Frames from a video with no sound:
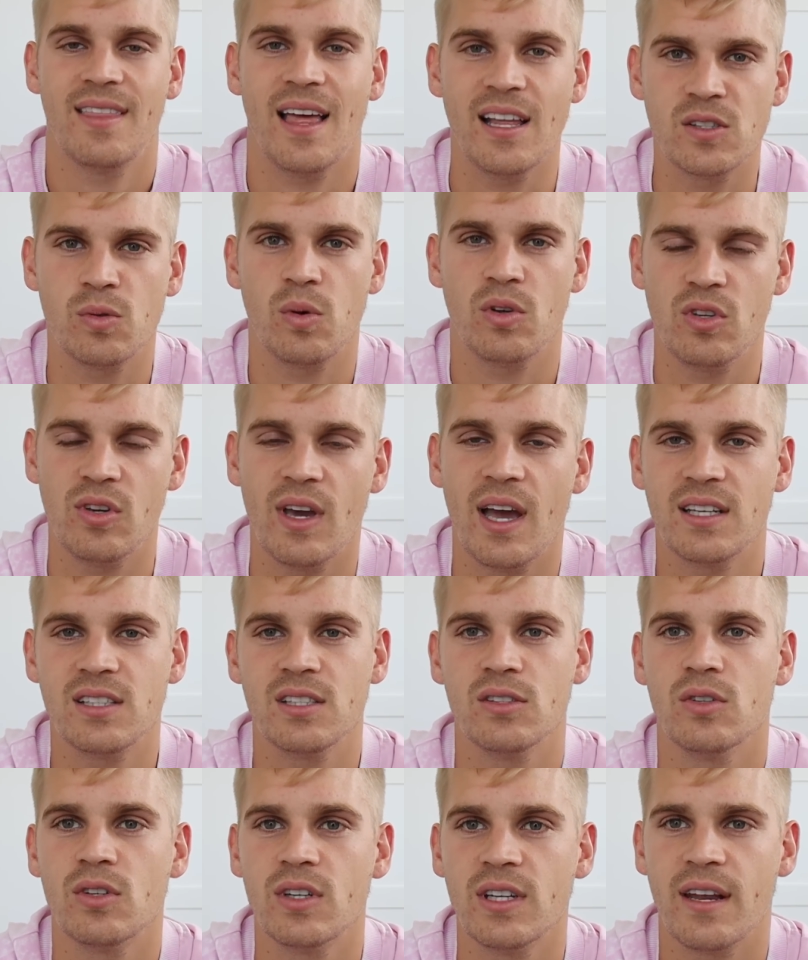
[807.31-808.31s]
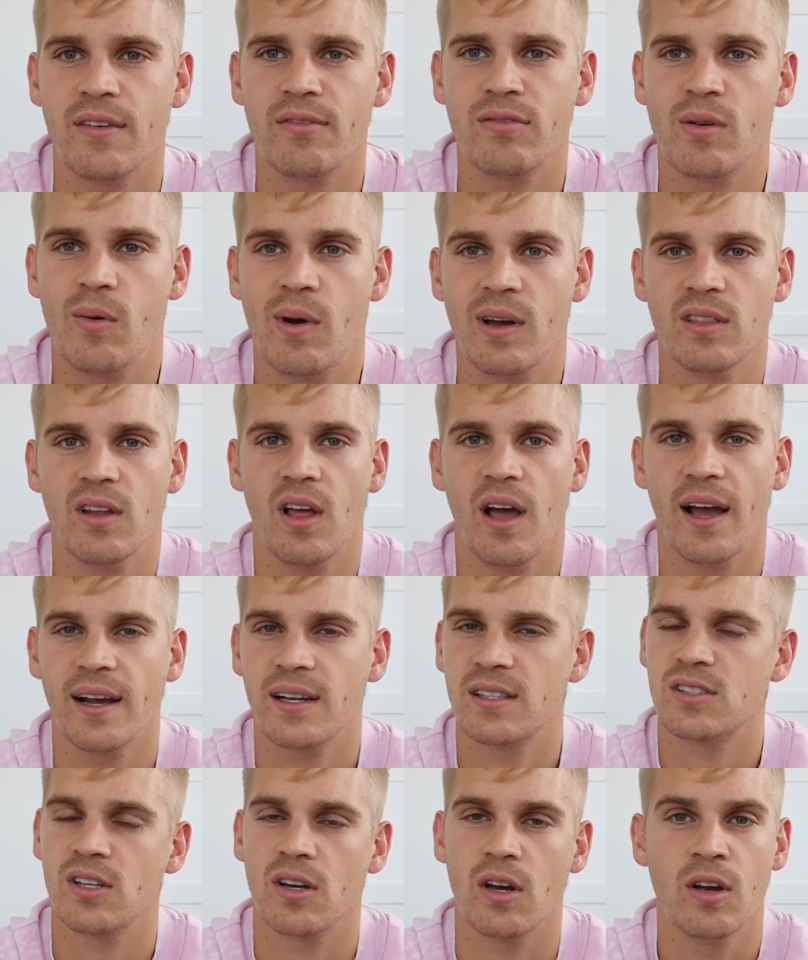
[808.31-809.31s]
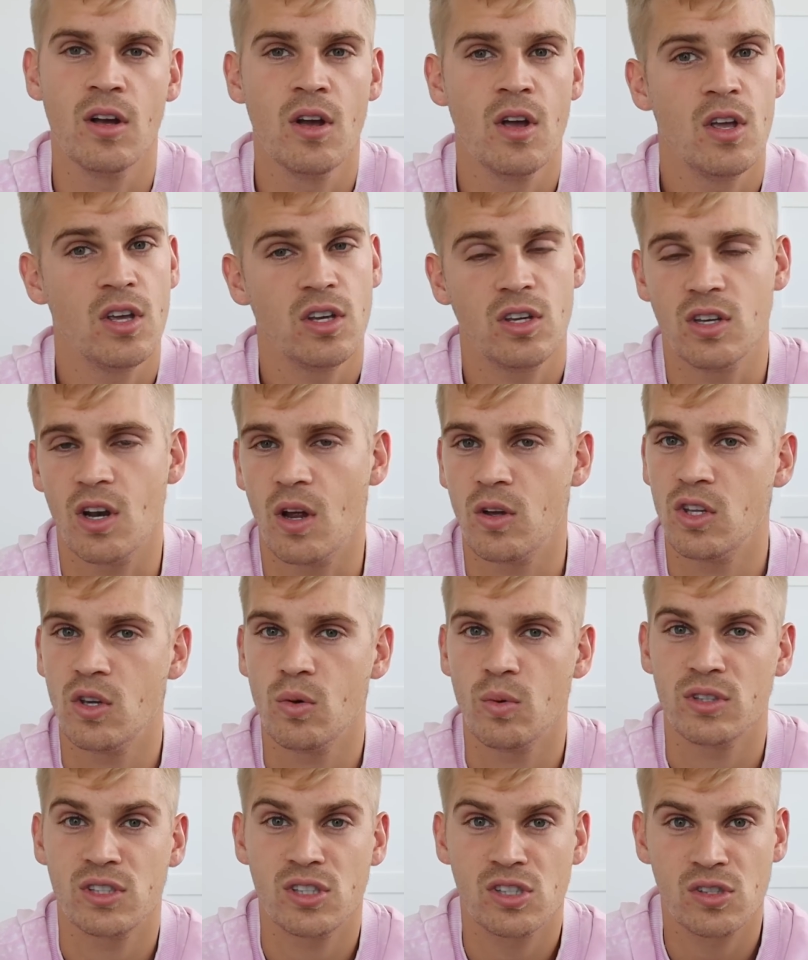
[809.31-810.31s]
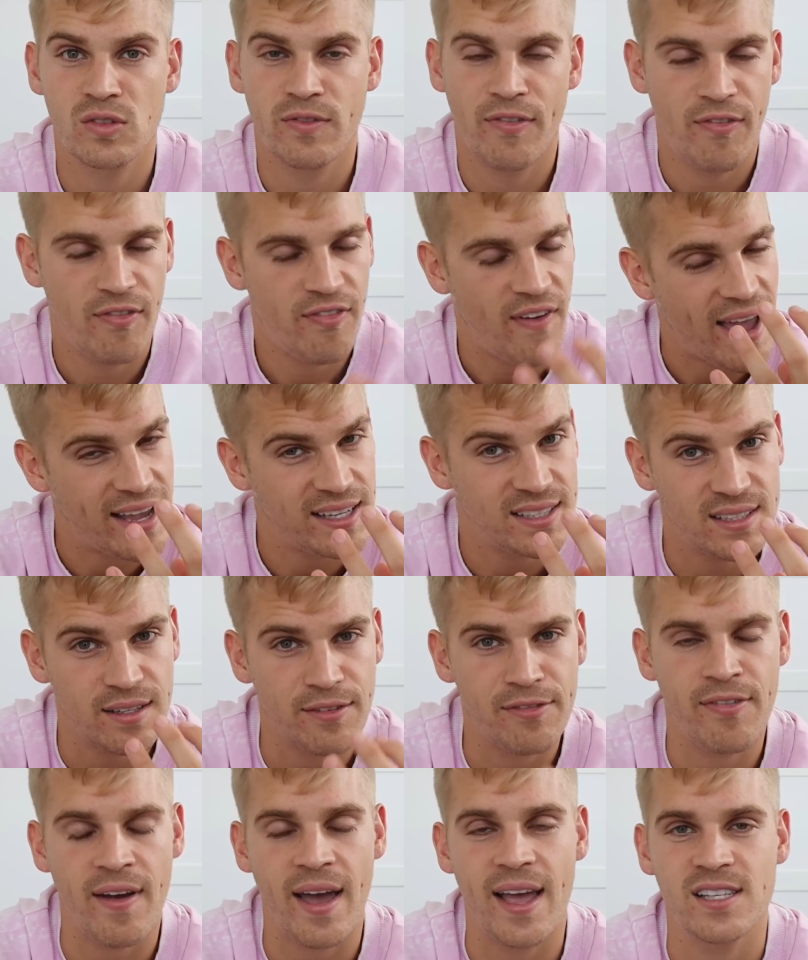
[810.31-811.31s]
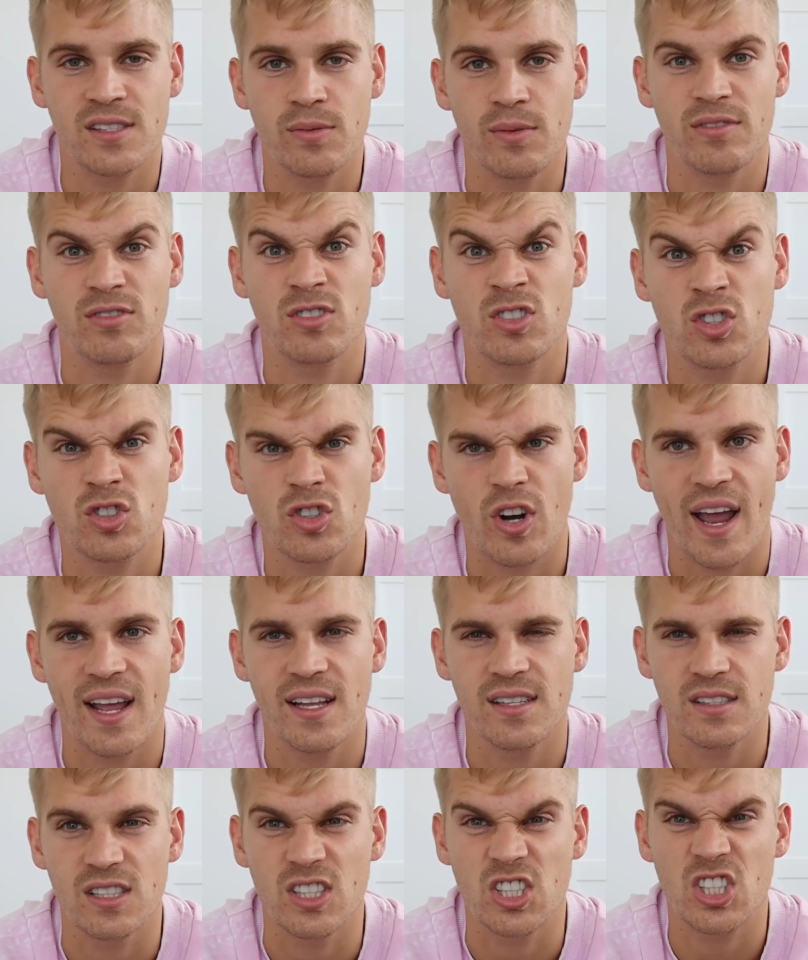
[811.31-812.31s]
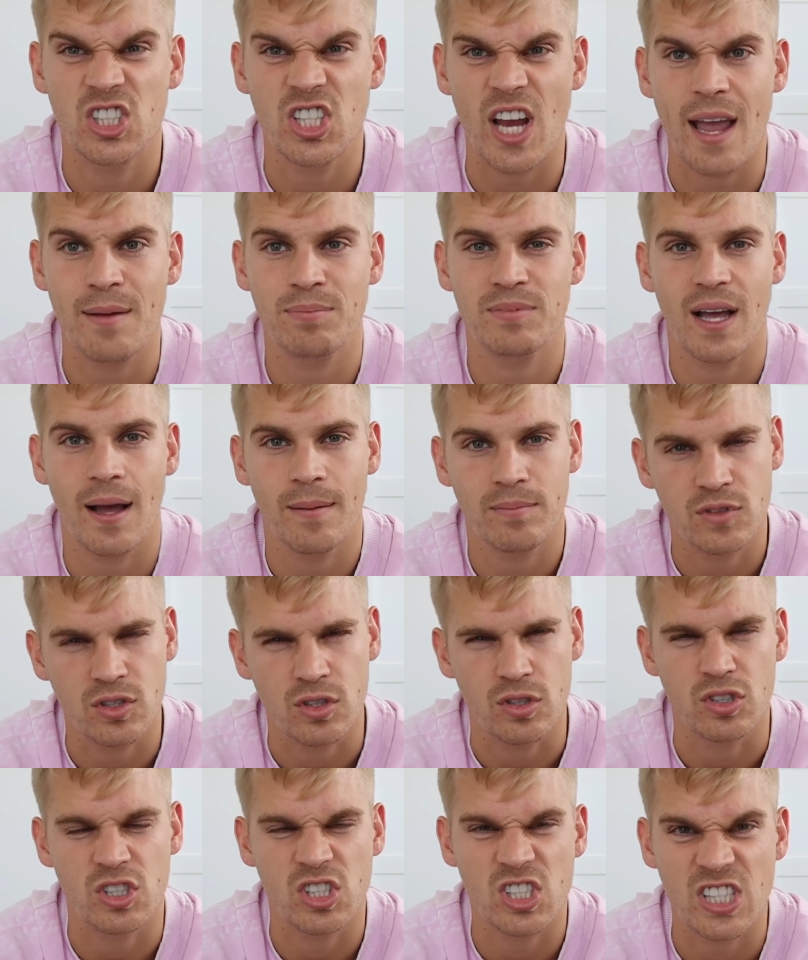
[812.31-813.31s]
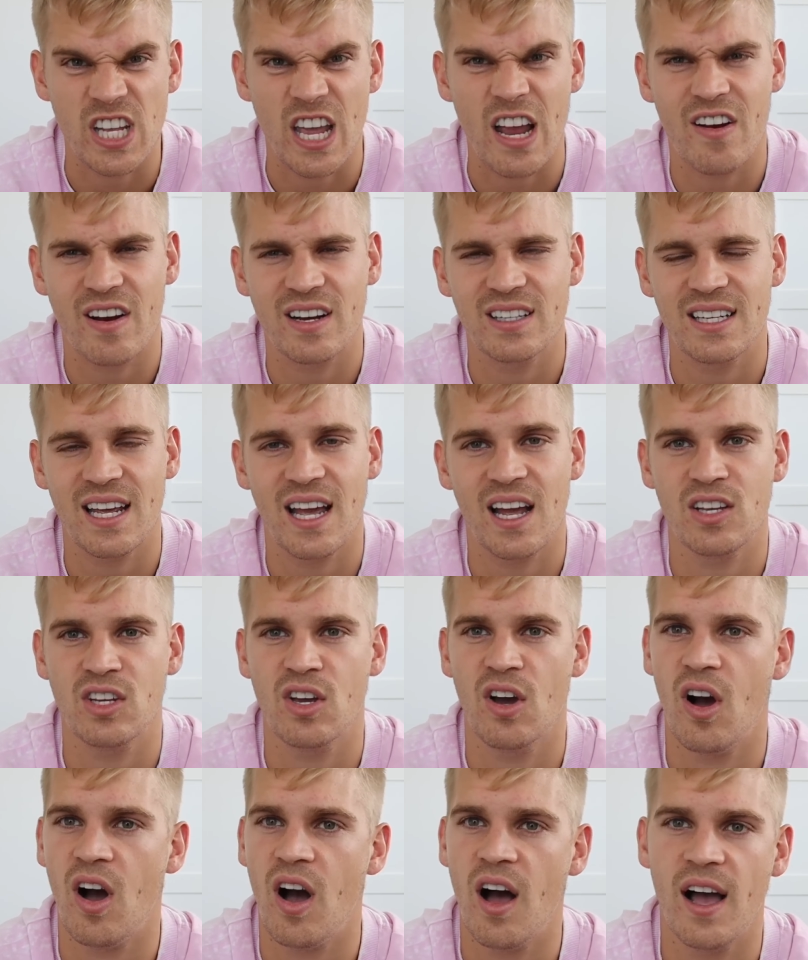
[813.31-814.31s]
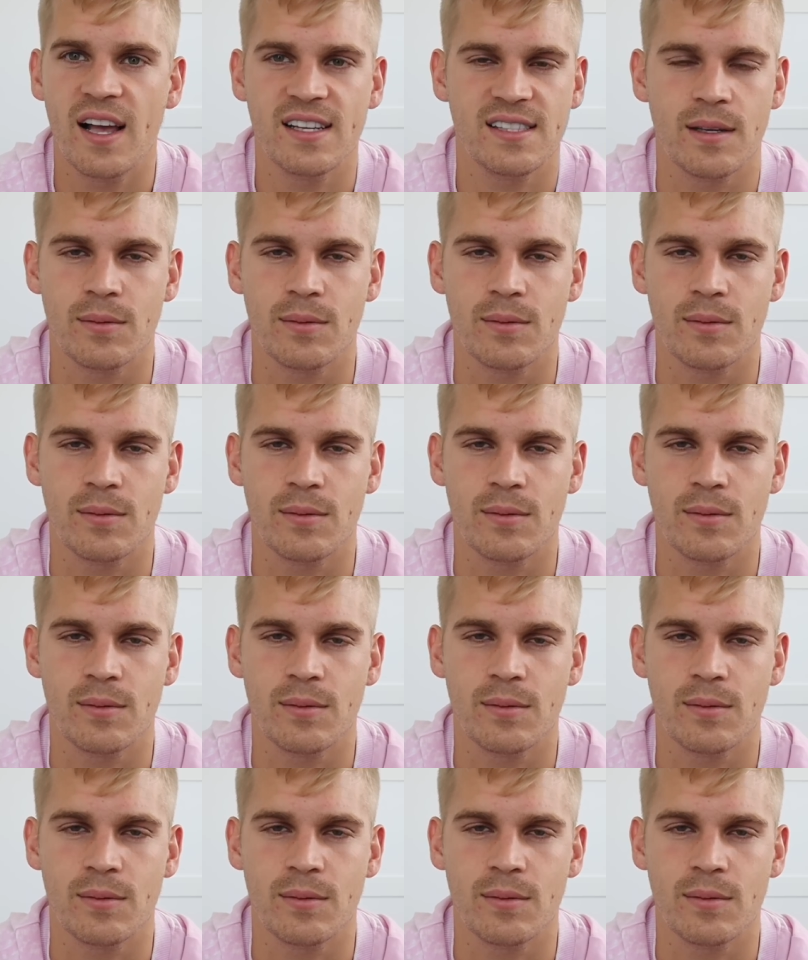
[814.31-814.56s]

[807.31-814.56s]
That's what you had to look at everyone like. So, you know, you were face to face with strangers shaped up to you, staring down your eyes.